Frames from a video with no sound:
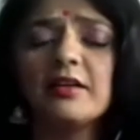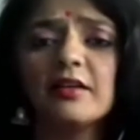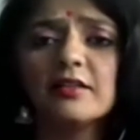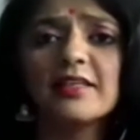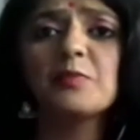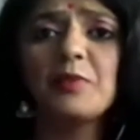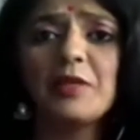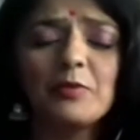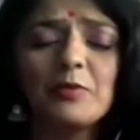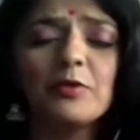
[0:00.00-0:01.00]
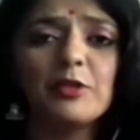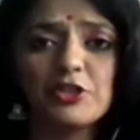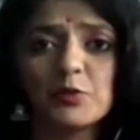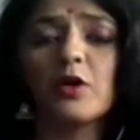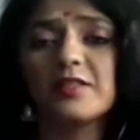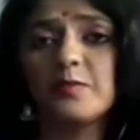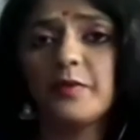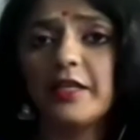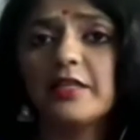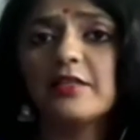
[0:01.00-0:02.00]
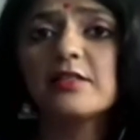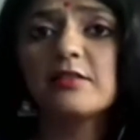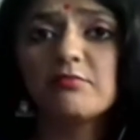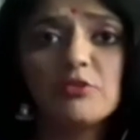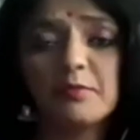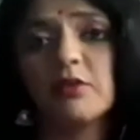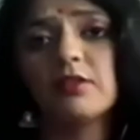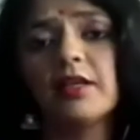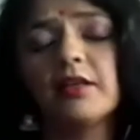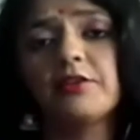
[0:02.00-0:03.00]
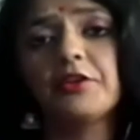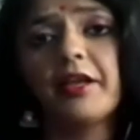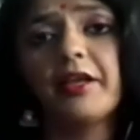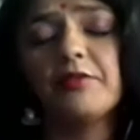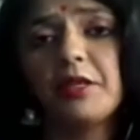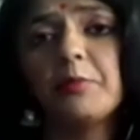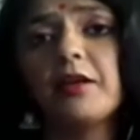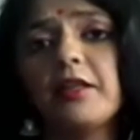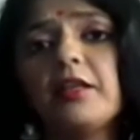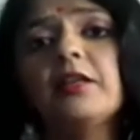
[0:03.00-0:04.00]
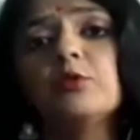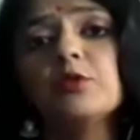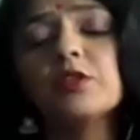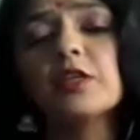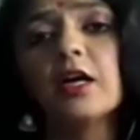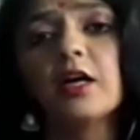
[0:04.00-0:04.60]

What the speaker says: six people, which is what is being talked about, that, you know, everybody who's